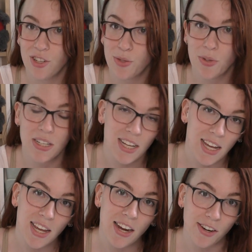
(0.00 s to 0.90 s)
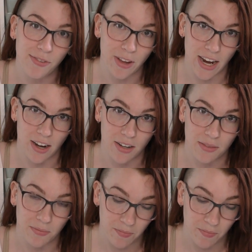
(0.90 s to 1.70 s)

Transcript: does one take care of hair?